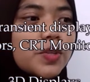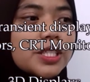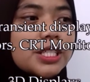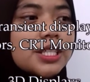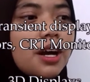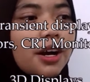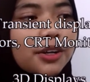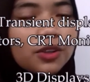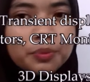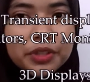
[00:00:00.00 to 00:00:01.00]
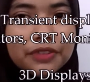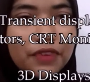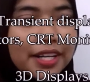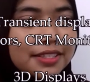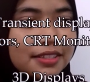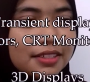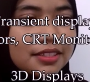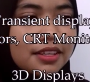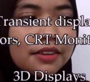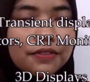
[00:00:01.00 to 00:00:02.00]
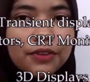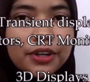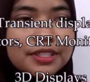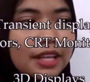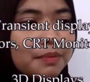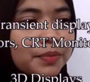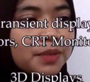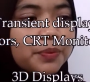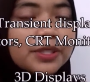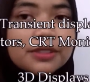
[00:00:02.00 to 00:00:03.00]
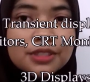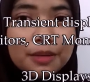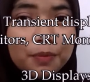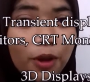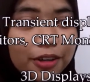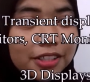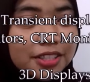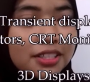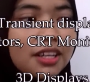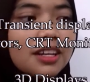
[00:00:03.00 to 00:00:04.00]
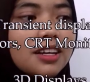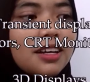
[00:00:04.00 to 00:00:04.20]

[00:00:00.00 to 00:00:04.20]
which is hard copy devices, for example, printers and plotters.